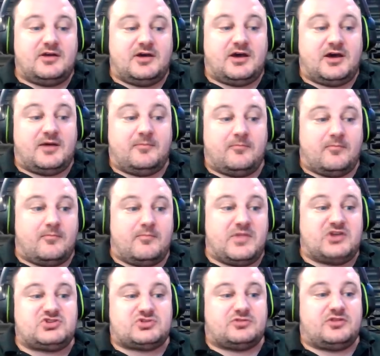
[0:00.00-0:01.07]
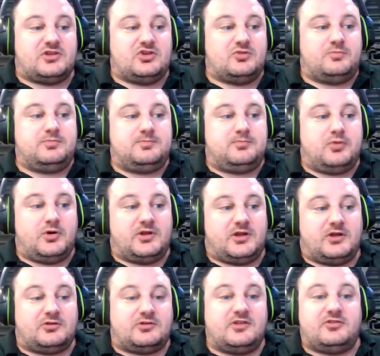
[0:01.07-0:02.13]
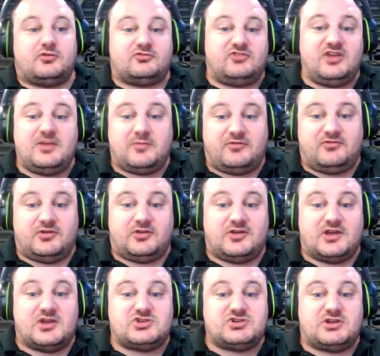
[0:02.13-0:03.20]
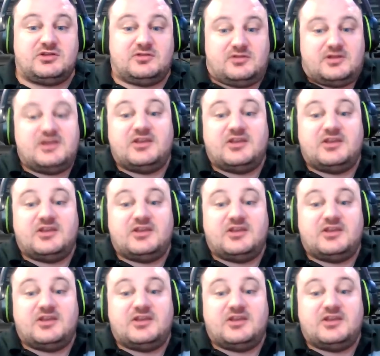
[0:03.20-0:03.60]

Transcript: Um, make sure that you put underneath your team affiliation